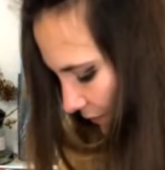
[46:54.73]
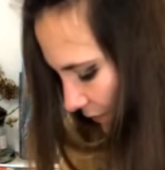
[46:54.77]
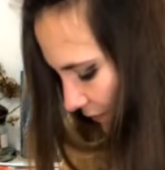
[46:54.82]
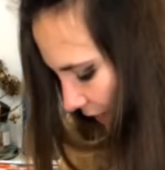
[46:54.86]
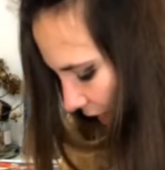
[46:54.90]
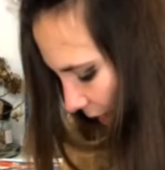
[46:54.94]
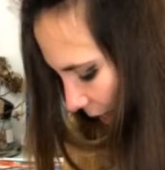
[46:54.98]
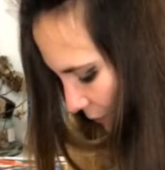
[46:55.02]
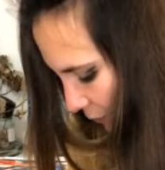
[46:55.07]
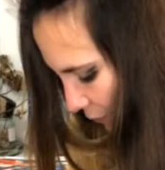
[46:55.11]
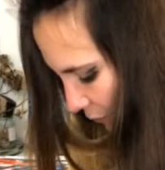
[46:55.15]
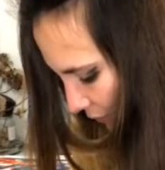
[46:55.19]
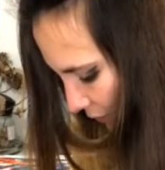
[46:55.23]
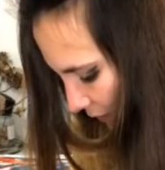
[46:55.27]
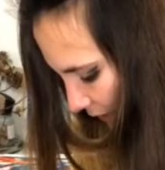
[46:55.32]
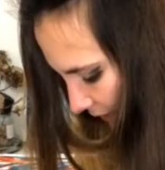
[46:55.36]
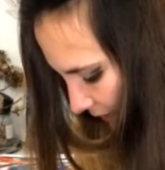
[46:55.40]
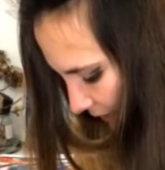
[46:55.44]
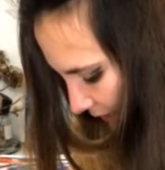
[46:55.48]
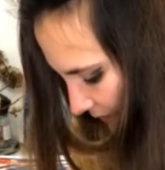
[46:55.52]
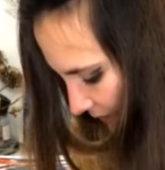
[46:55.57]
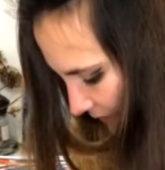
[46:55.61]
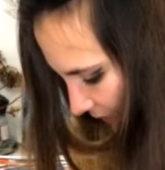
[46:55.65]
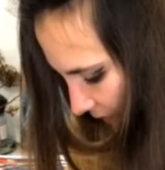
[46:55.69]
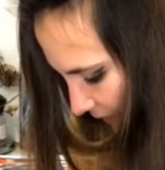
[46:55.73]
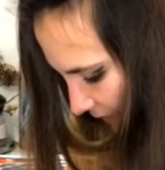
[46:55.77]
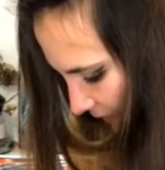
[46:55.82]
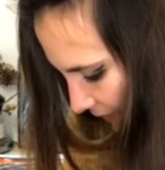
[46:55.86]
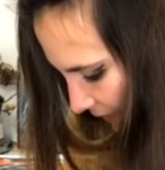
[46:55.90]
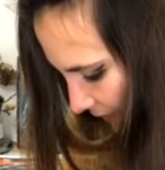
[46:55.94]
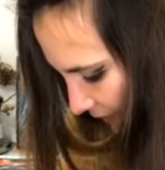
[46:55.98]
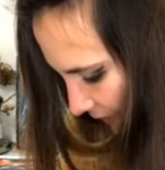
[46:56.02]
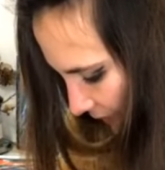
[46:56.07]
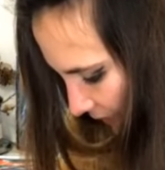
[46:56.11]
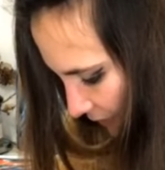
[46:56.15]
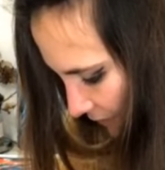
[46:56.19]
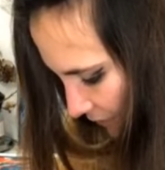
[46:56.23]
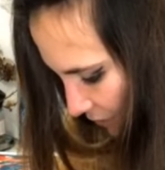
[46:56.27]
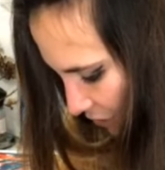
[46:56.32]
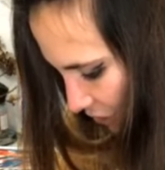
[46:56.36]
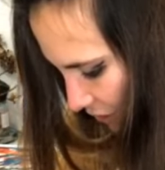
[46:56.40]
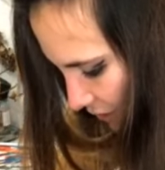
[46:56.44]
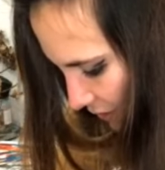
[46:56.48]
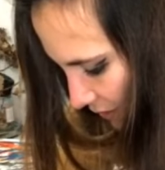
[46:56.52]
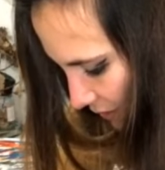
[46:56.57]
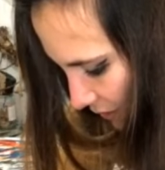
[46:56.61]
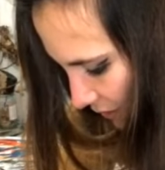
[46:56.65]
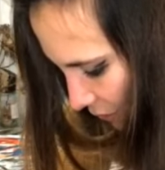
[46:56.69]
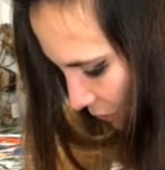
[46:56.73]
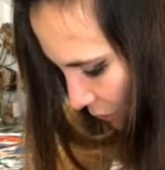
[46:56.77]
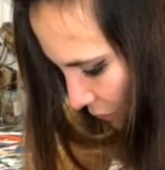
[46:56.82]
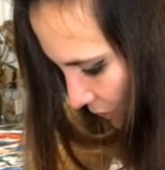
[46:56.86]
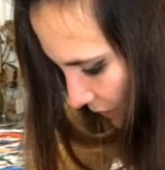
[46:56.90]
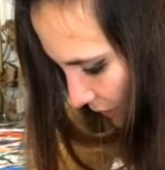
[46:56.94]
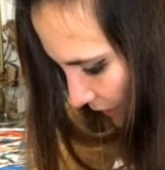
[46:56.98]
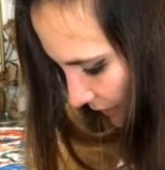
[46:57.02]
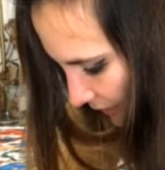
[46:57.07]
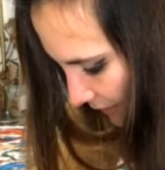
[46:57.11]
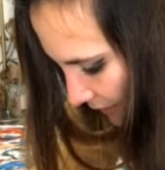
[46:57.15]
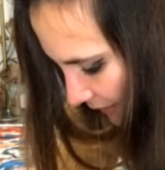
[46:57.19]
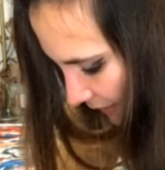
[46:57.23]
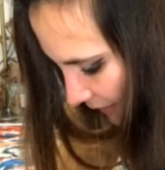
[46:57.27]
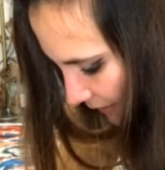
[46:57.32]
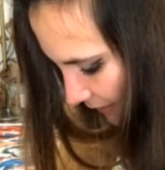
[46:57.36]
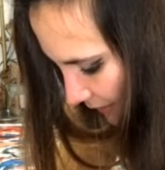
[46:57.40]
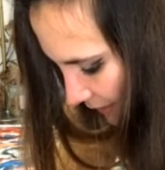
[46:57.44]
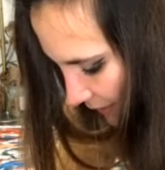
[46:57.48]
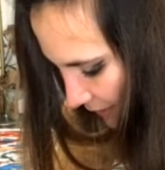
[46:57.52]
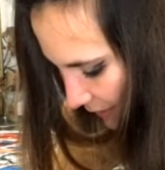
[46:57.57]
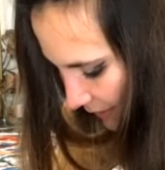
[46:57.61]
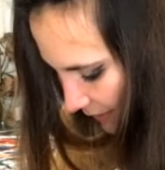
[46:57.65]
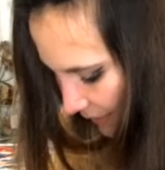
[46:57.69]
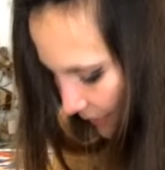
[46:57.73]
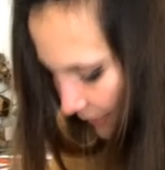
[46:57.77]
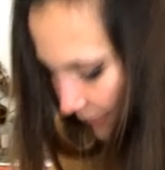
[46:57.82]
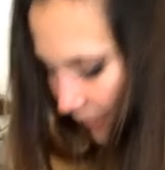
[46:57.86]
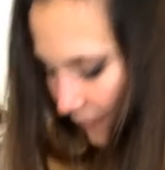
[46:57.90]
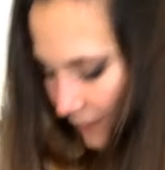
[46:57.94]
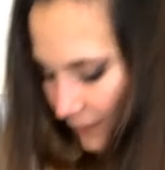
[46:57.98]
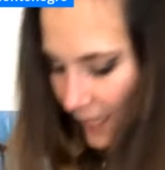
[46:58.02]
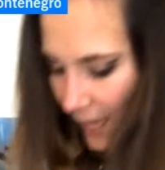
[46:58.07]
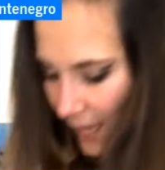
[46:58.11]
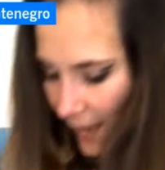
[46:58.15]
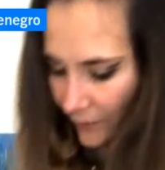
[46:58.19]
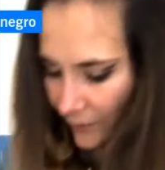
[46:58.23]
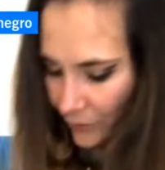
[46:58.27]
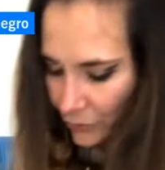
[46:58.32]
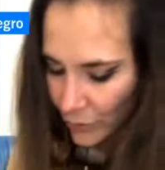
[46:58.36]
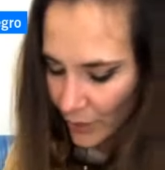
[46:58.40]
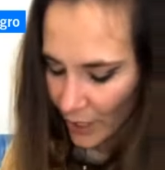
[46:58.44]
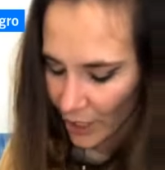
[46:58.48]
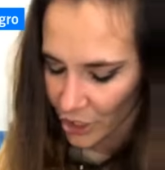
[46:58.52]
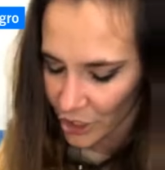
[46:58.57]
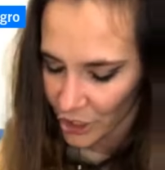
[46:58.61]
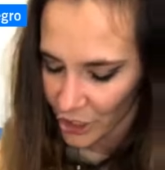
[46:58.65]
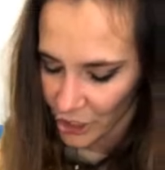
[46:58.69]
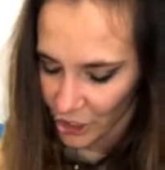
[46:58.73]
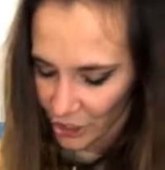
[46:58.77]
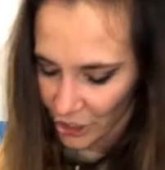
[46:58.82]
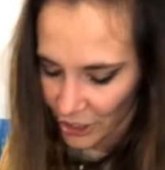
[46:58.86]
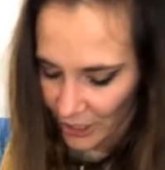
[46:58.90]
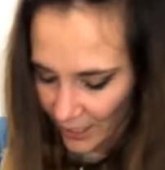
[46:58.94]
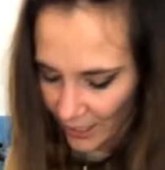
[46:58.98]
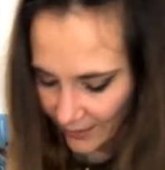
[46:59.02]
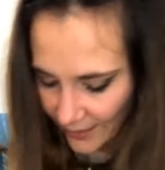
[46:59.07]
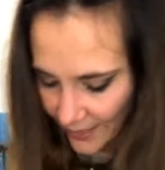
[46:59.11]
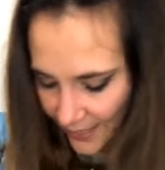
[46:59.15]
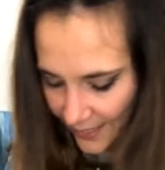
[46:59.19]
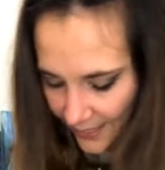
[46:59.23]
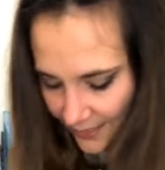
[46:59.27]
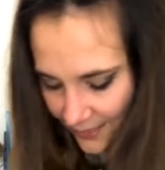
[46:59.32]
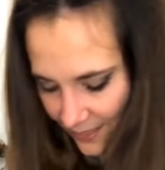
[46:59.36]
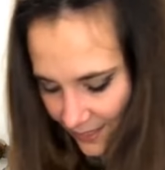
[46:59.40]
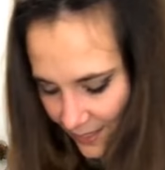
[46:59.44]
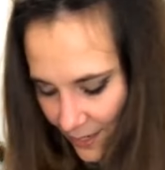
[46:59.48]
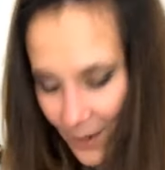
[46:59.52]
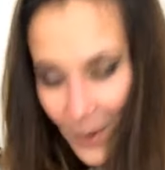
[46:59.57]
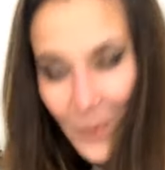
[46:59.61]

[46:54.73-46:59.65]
when I'm doing these other things, which is the curating. And I'd love to actually share that